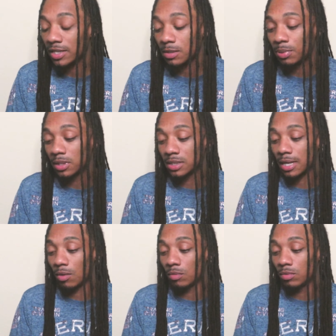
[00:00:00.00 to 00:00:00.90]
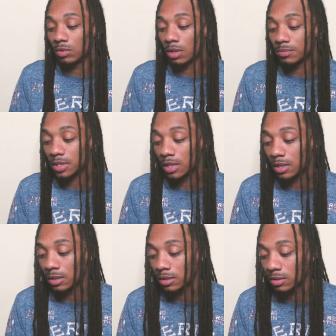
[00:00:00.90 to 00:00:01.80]
I should put this out, you know what I'm
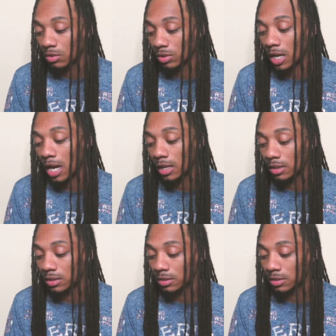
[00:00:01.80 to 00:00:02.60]
saying, or not.